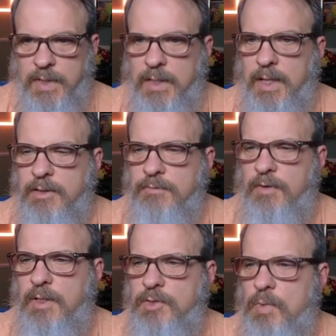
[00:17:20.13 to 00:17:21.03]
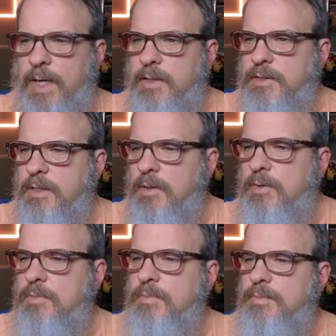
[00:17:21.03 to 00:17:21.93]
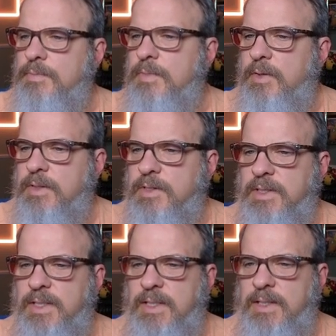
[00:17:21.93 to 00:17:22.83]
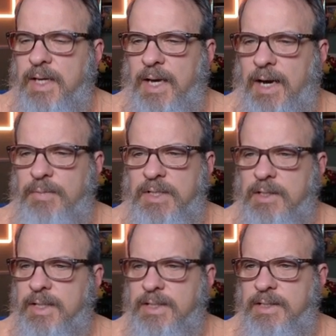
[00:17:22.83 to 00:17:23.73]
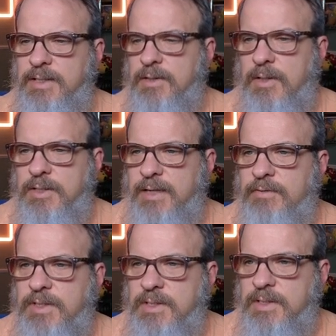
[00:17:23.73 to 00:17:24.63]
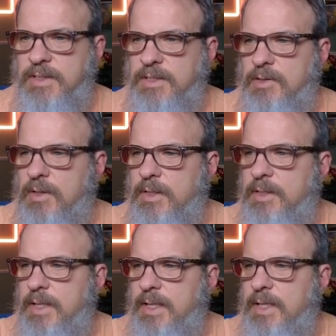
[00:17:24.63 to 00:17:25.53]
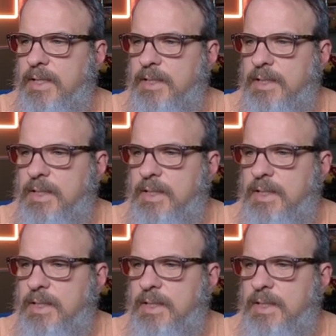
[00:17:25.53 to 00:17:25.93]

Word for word: Now, as far as rares go, you can see that I've been collecting these cards ever since they started, and